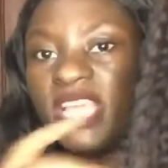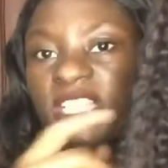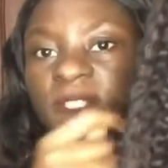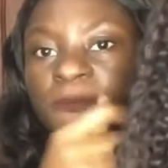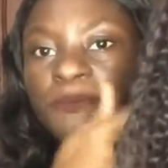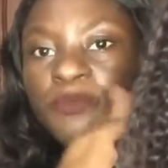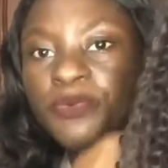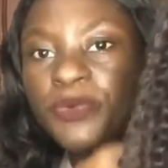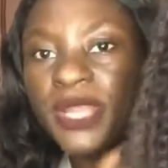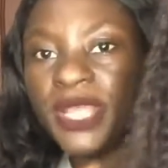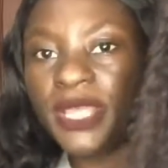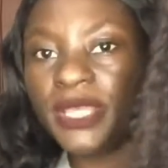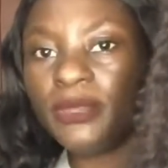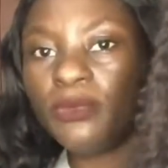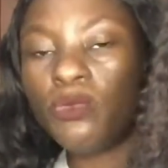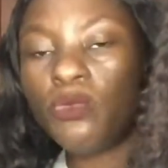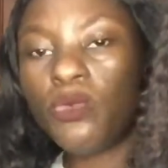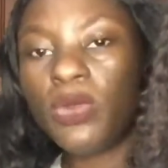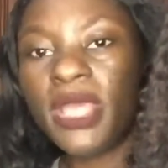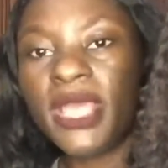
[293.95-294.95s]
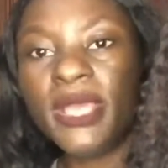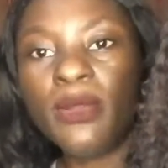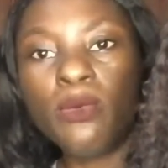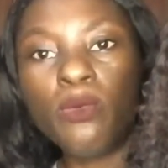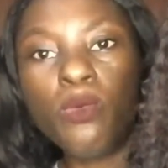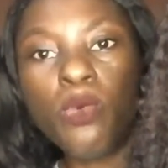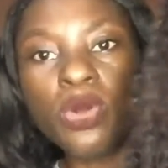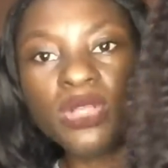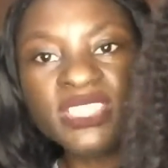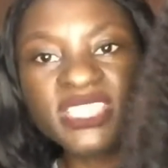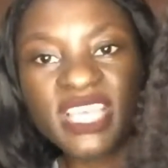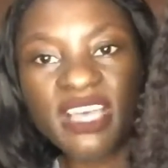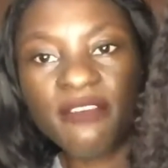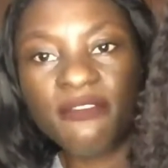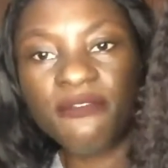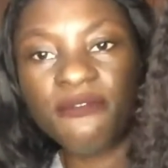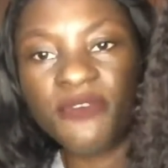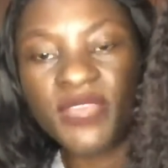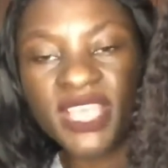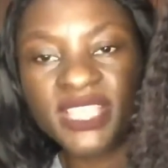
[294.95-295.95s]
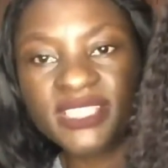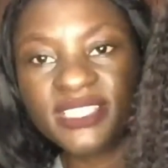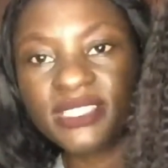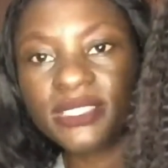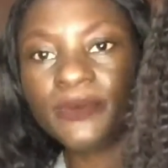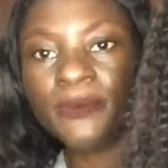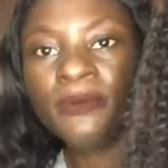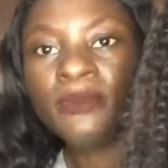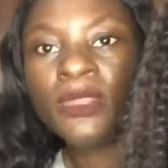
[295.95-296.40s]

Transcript: spray water first